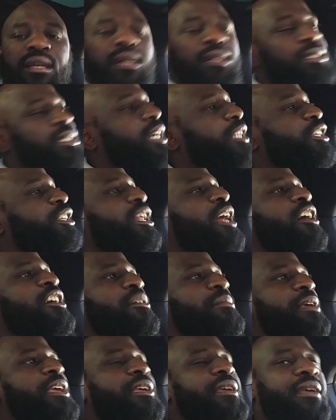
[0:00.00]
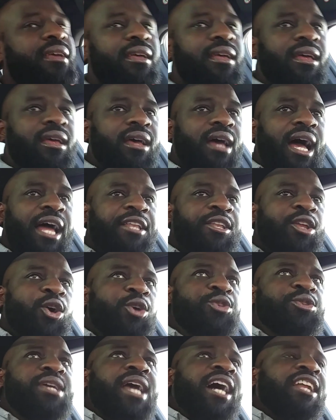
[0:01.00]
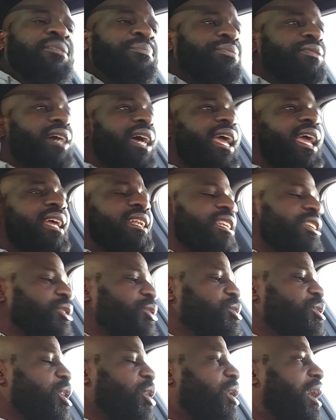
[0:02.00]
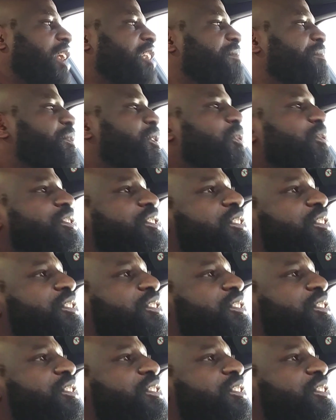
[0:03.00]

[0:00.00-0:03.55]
Leonard Ellerby, I know you got a plan and you know how to build